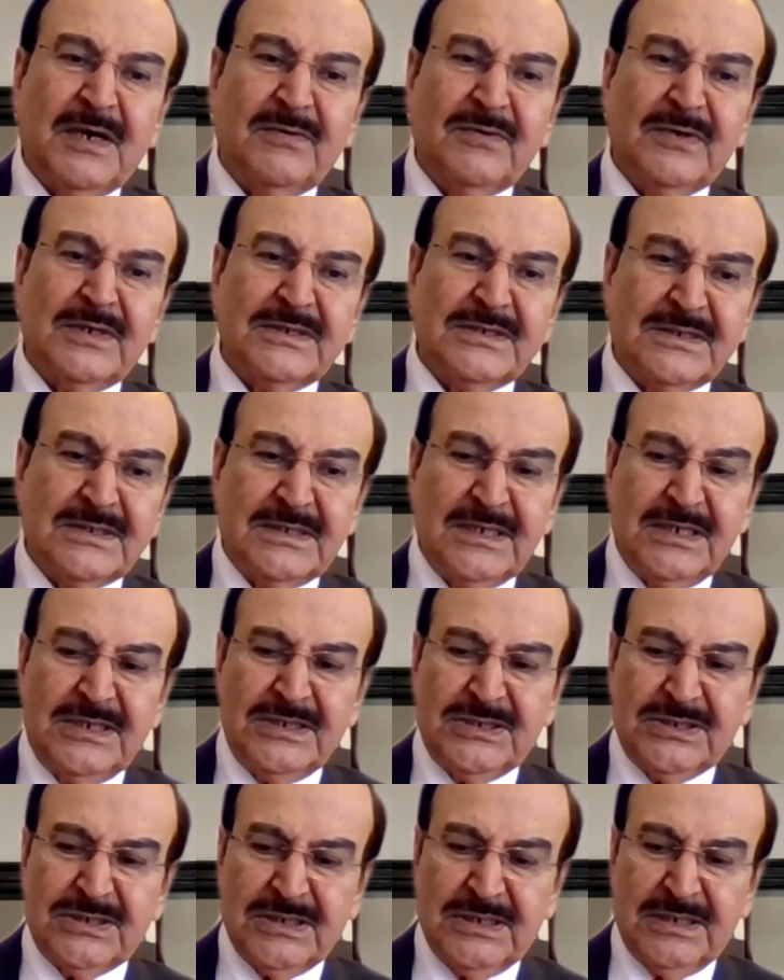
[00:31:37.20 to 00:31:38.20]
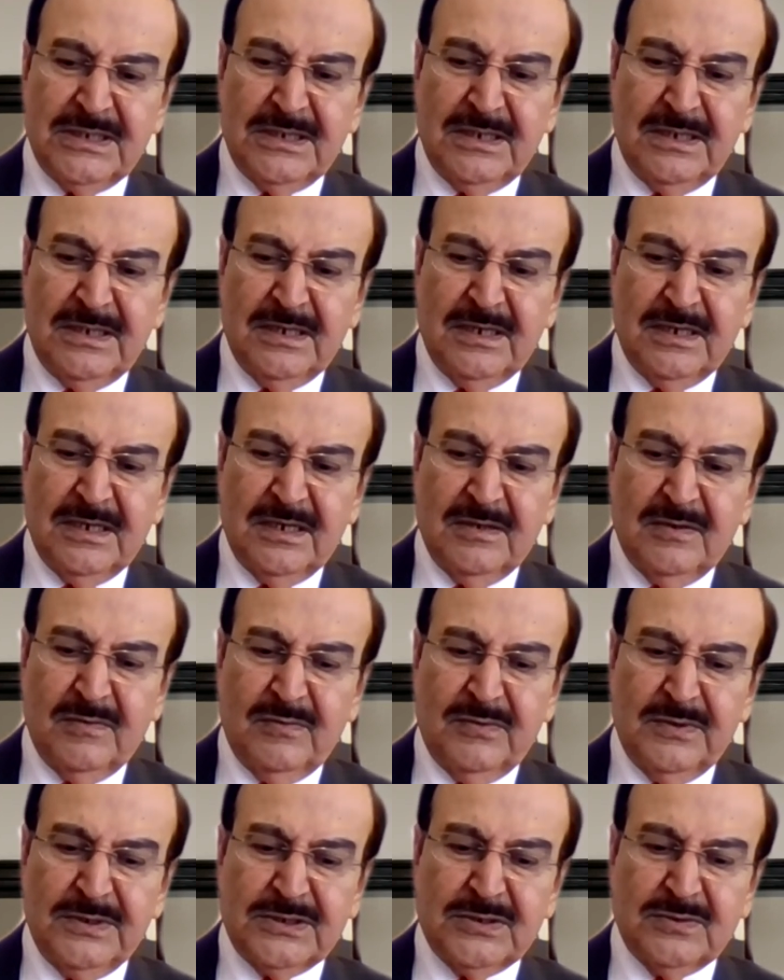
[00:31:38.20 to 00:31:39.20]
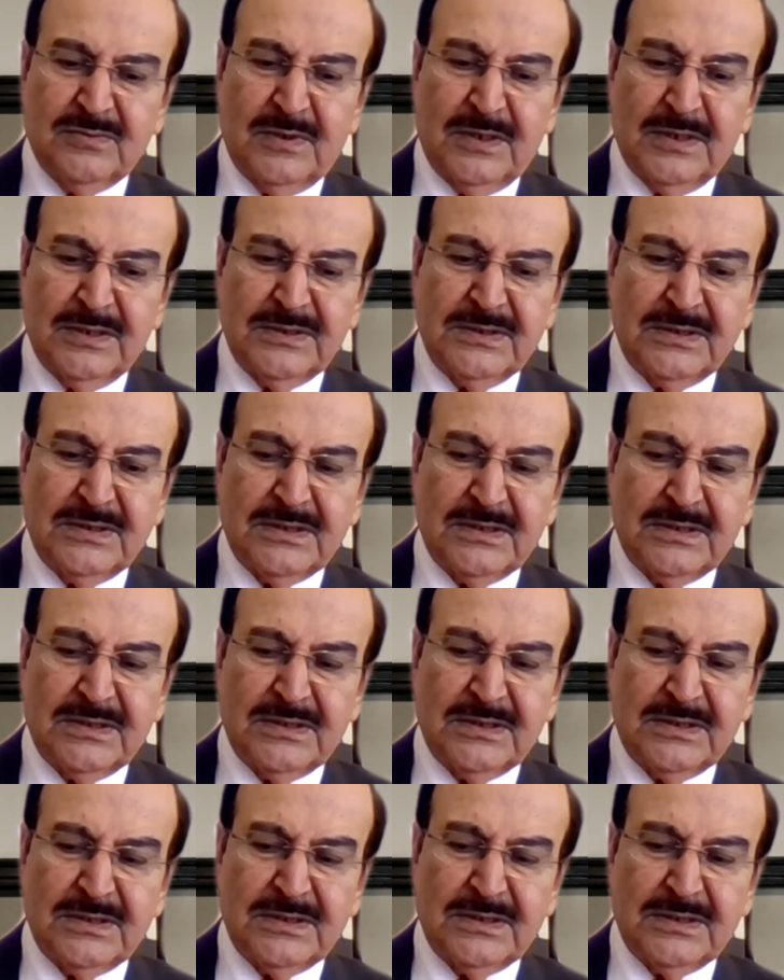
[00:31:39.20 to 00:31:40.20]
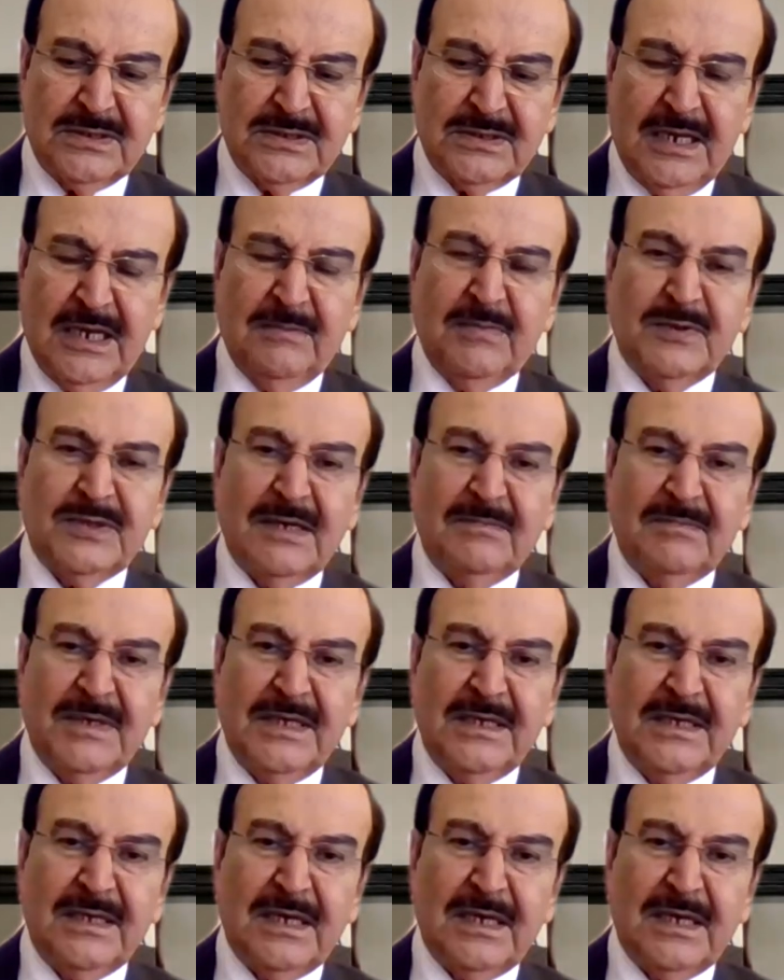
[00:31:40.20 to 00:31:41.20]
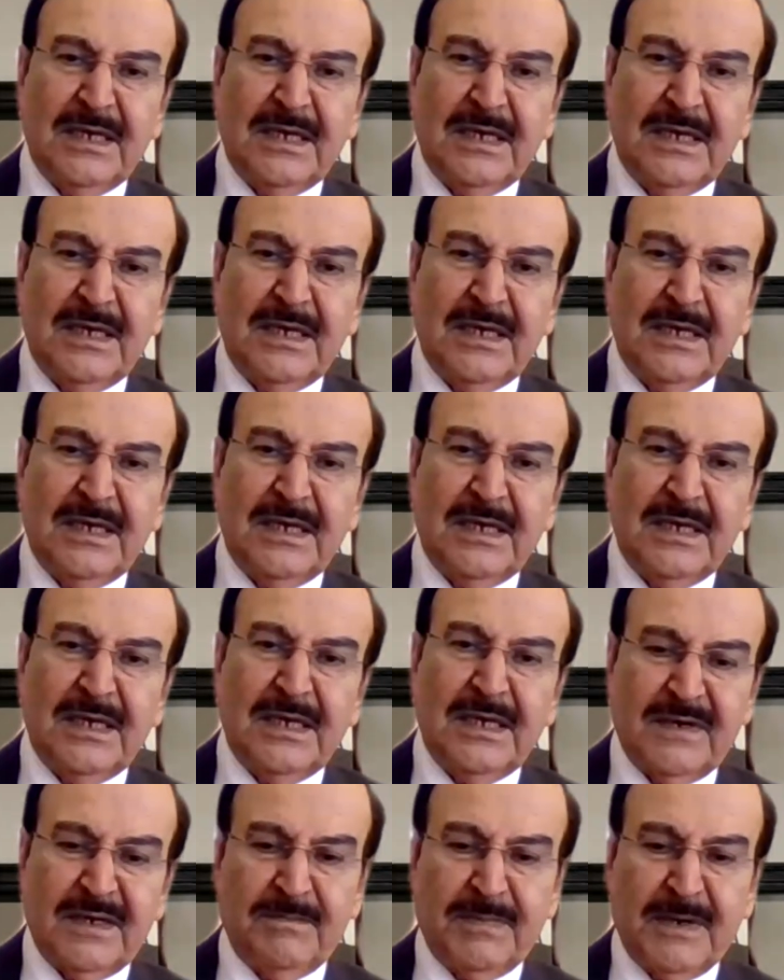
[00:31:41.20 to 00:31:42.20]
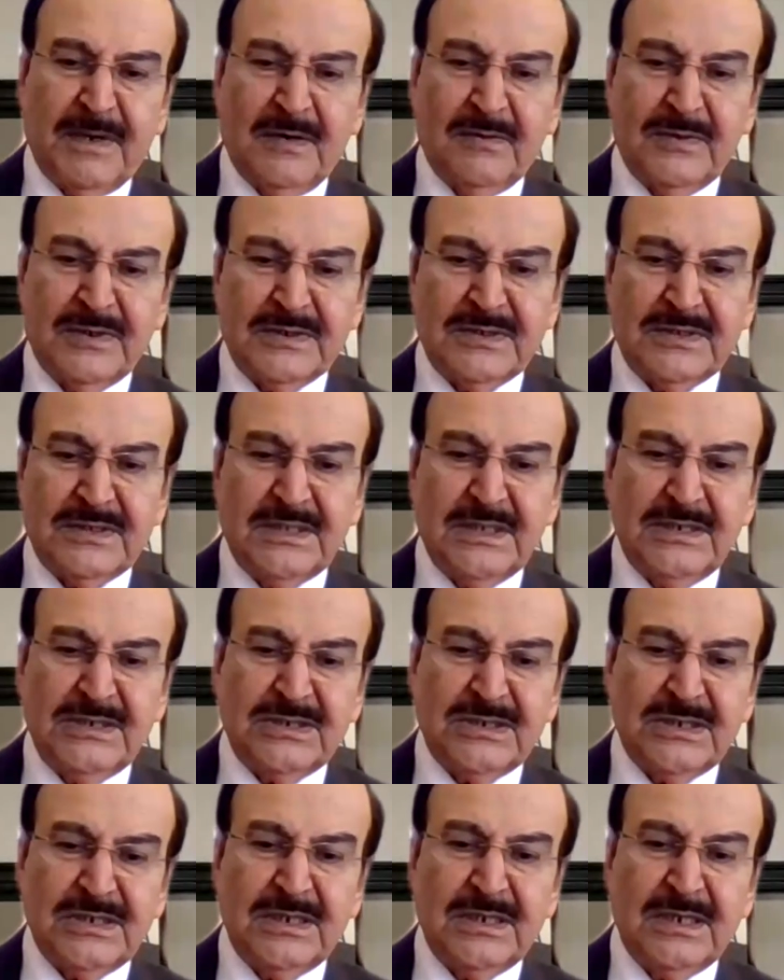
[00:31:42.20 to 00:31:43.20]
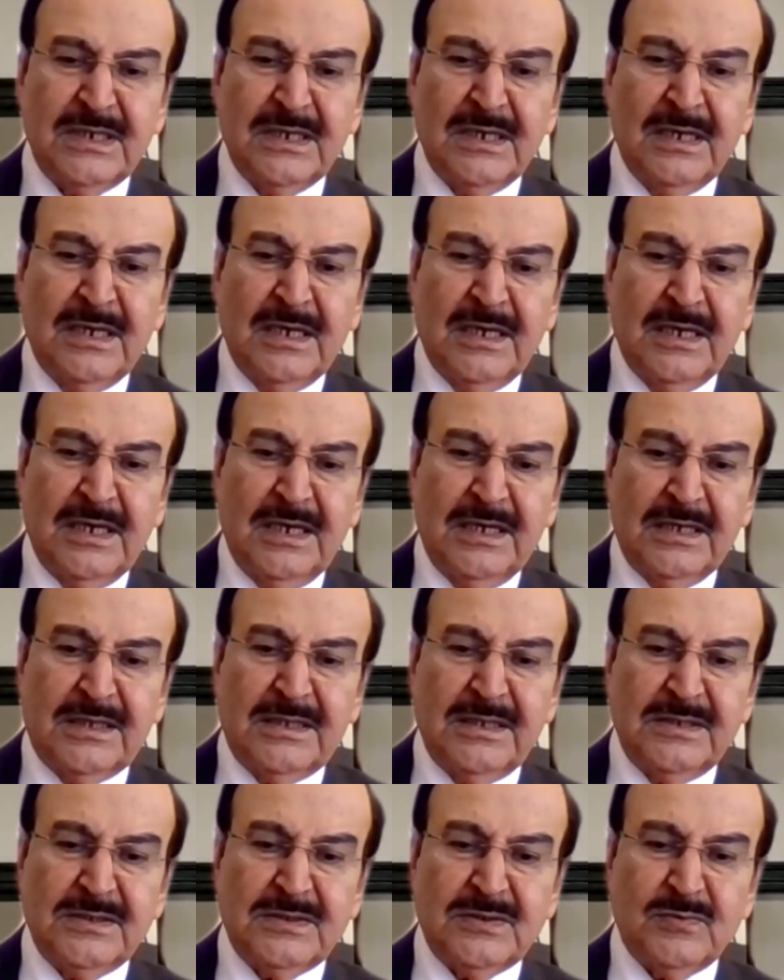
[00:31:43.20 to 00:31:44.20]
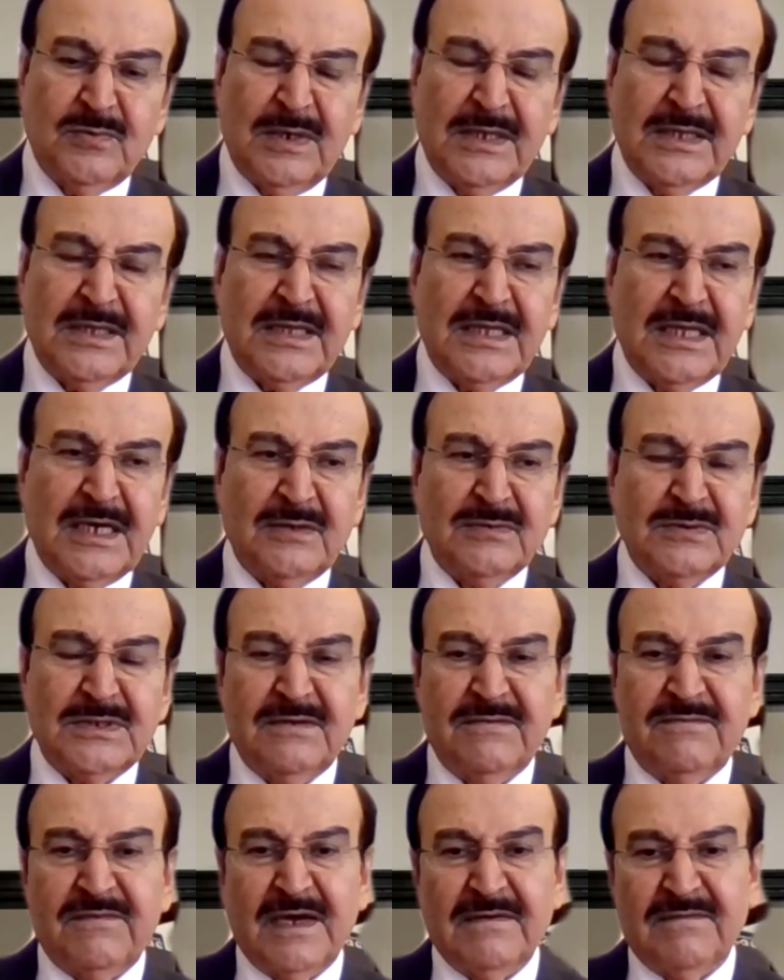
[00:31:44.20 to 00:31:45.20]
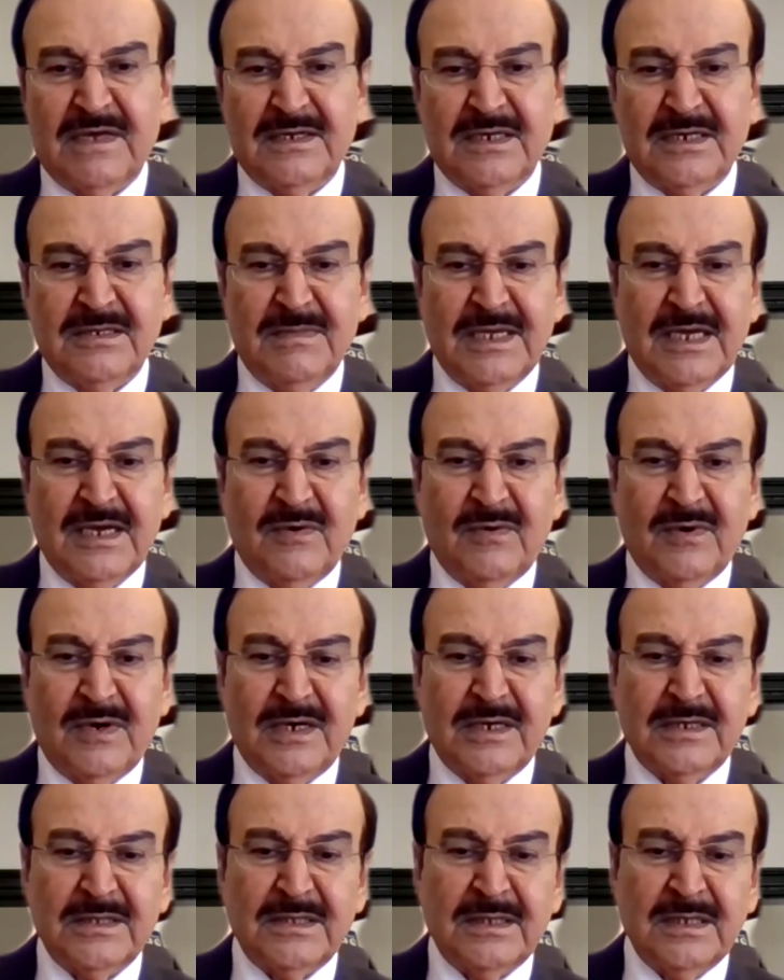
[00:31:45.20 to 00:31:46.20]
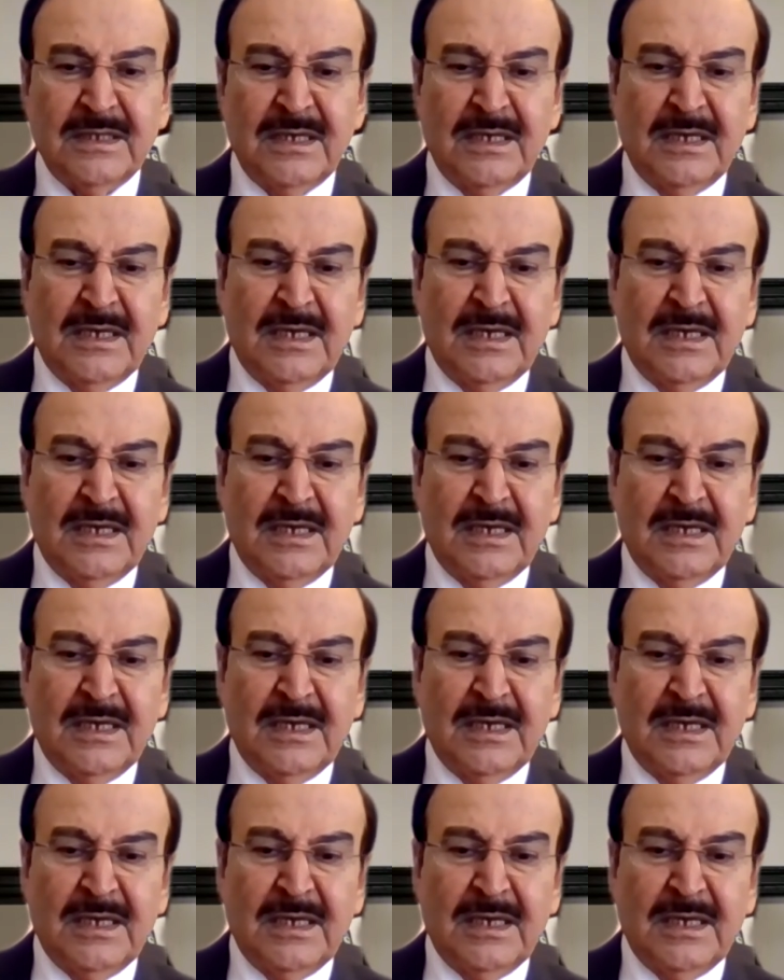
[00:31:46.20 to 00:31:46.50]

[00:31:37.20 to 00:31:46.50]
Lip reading: power station, which was in Abu Dhabi, at Dhafra power station, it is 1,500 megawatt